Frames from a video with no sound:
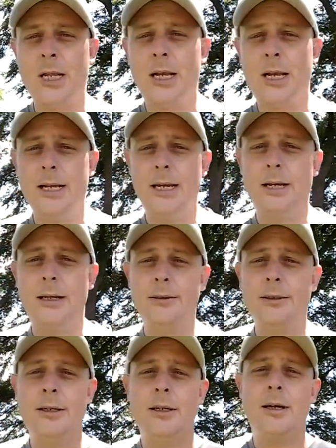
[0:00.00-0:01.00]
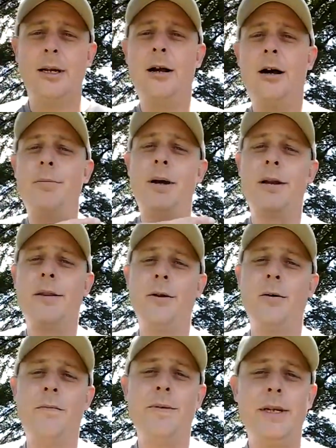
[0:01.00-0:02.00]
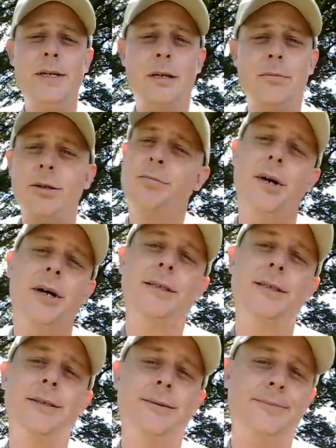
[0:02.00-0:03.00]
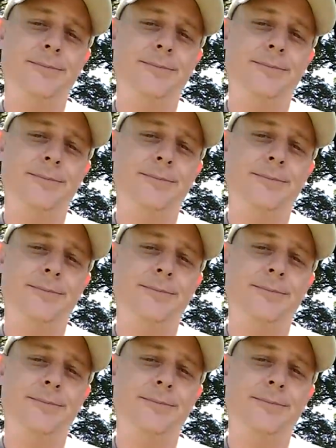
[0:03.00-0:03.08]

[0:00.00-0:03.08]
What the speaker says: I hop out of the old VW bus,